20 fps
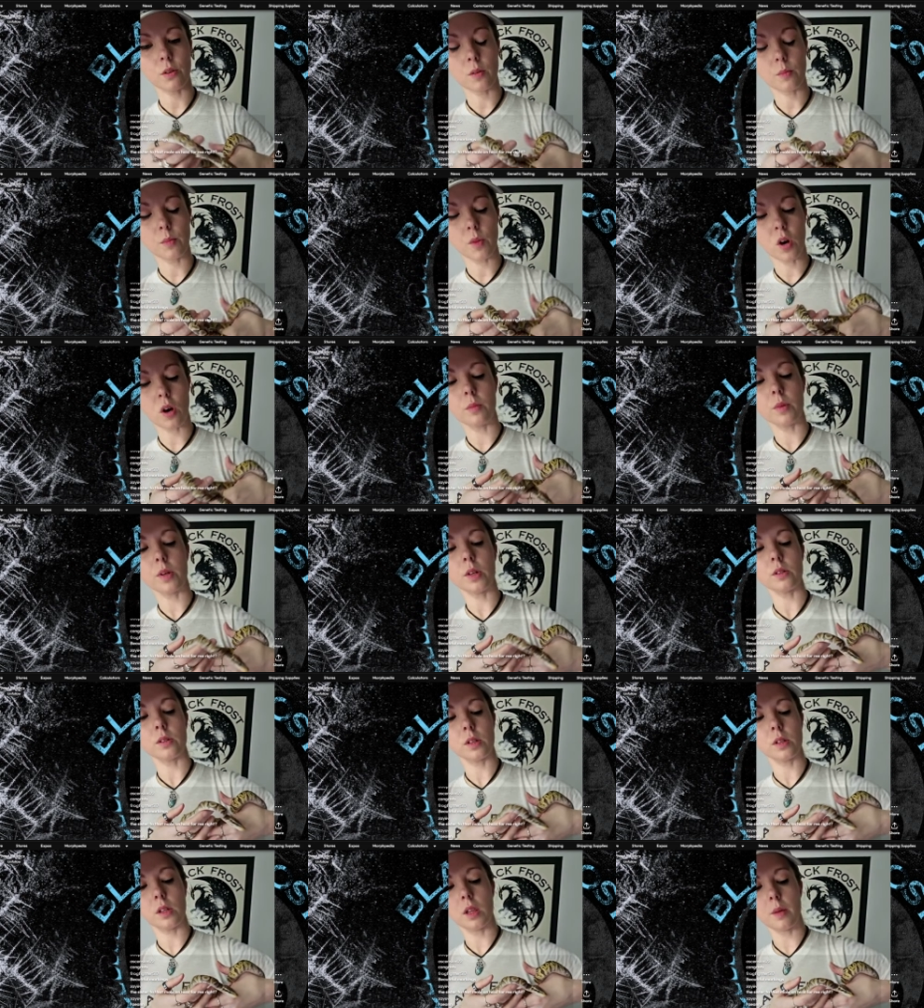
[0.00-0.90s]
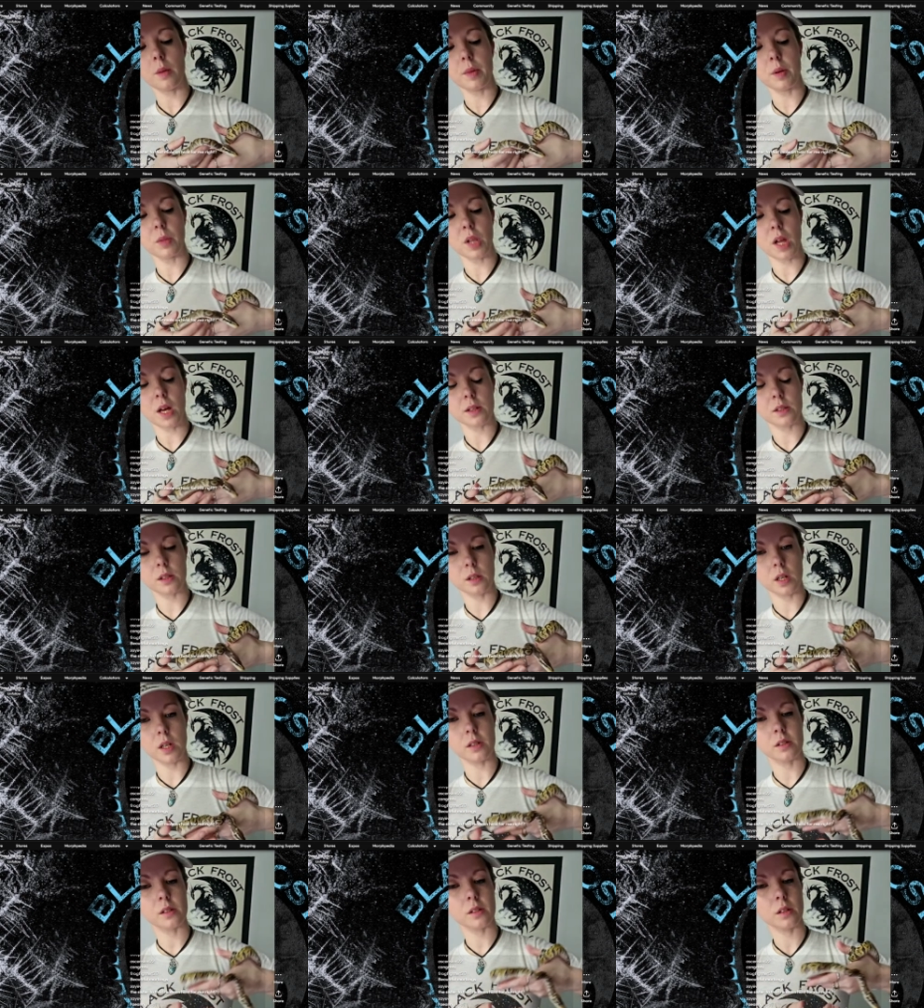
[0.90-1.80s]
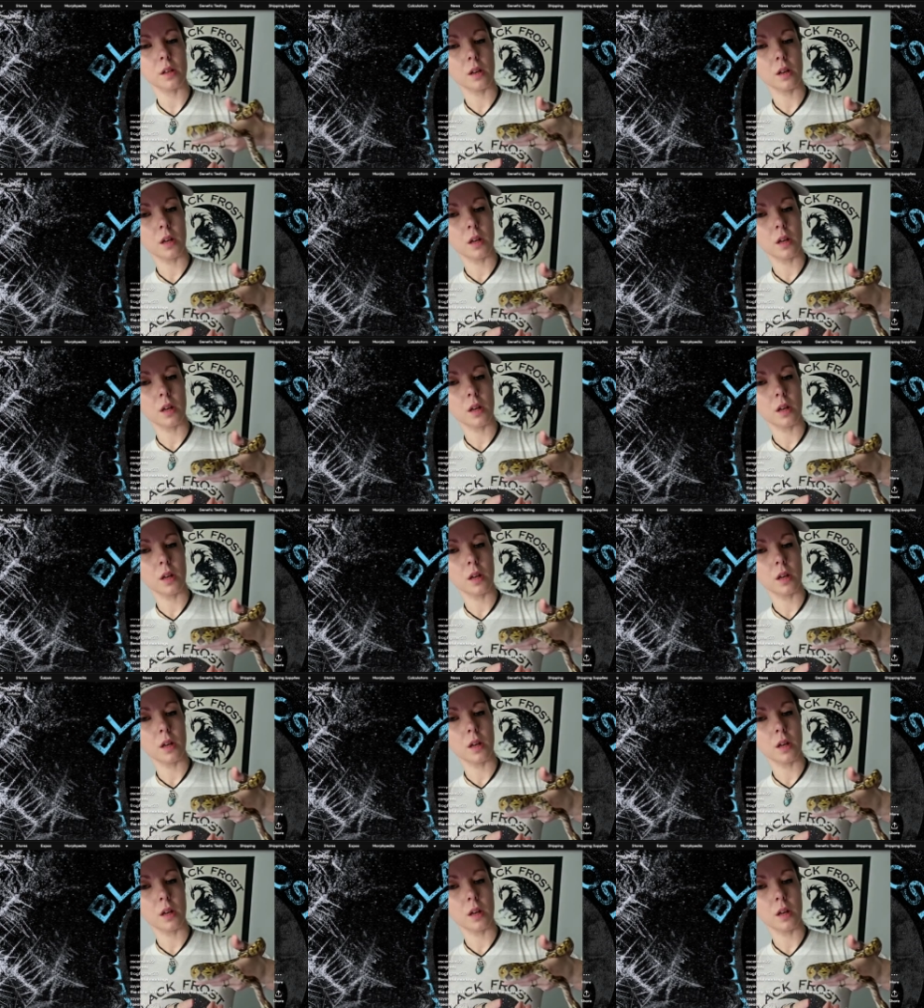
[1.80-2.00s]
mom is the Lemon Blast Lace.